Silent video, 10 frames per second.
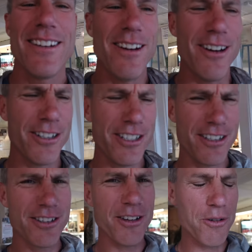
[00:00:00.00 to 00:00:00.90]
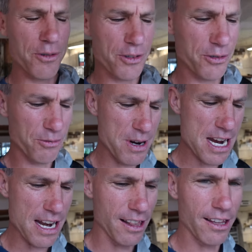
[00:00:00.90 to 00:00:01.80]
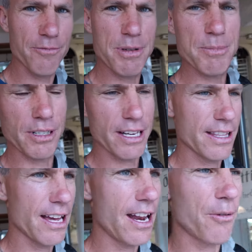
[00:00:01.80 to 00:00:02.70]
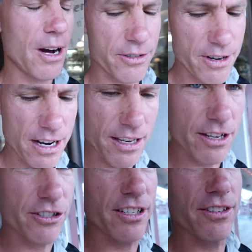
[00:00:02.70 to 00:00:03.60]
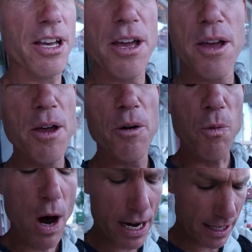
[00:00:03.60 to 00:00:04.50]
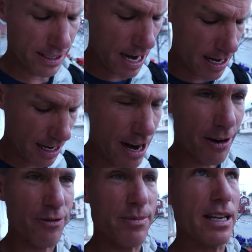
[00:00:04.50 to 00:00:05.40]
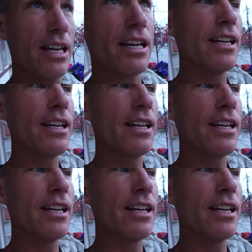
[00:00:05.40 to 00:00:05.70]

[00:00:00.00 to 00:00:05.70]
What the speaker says: Oh, she's so sweet. I love people like that. I walked right in and she just wanted to take care of me.